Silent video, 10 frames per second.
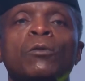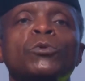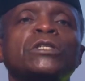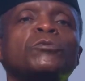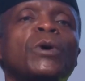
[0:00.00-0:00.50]

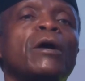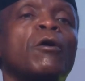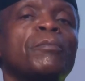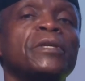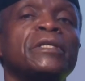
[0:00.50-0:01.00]
which is why
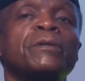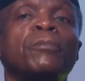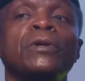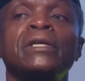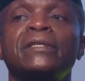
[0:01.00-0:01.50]
community
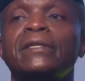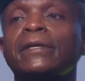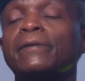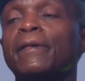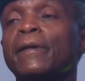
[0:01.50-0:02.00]
policing